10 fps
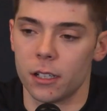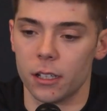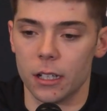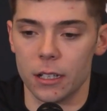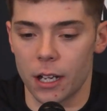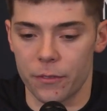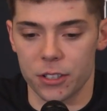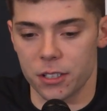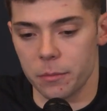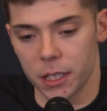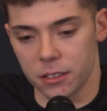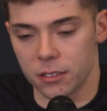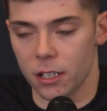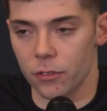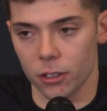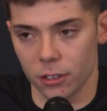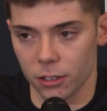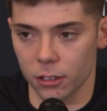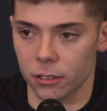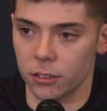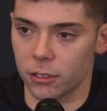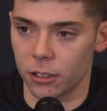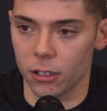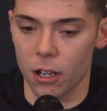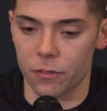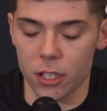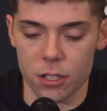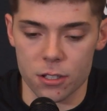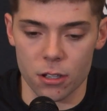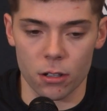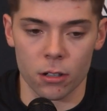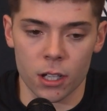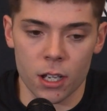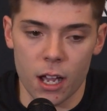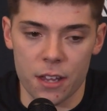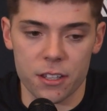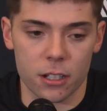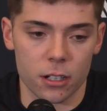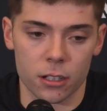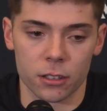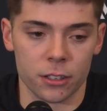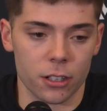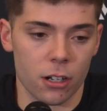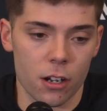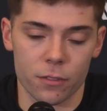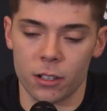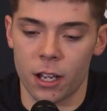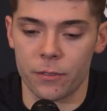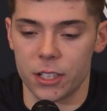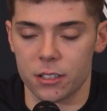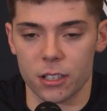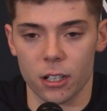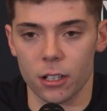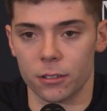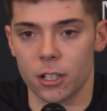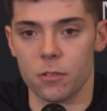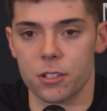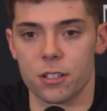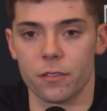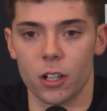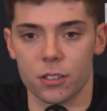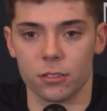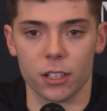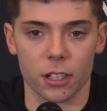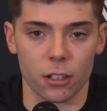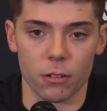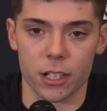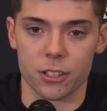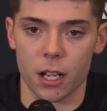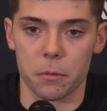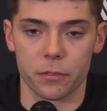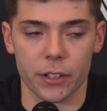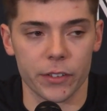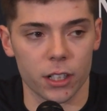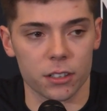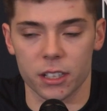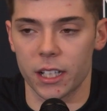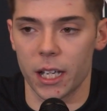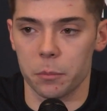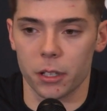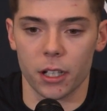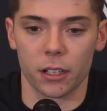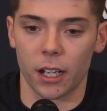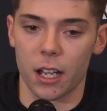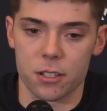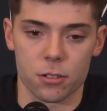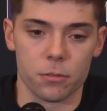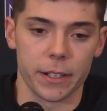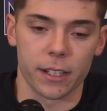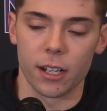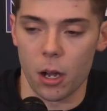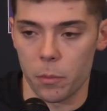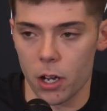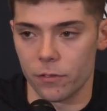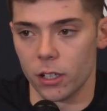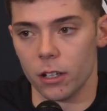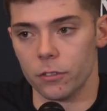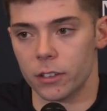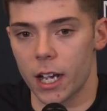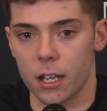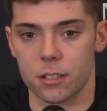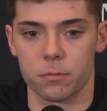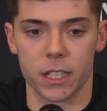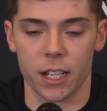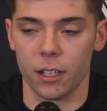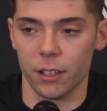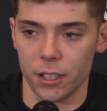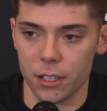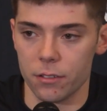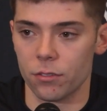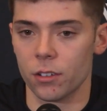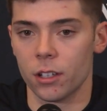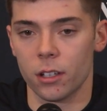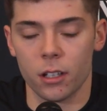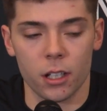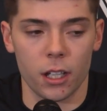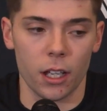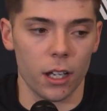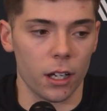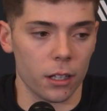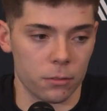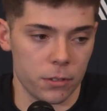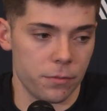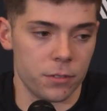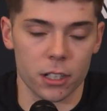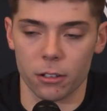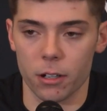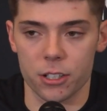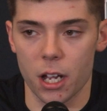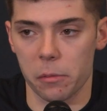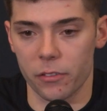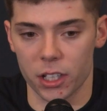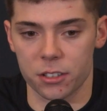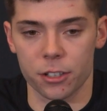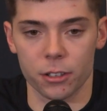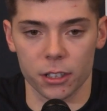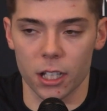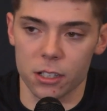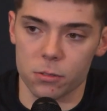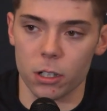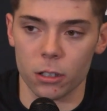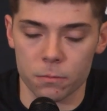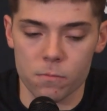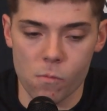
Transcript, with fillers: uh, obviously it makes it tougher on their their offense. So I think our, uh, you know obviously our coaches have also done a great job of giving us a game plan, guys who we can help off of, guys we can't leave, and we've done a great job of executing that as well.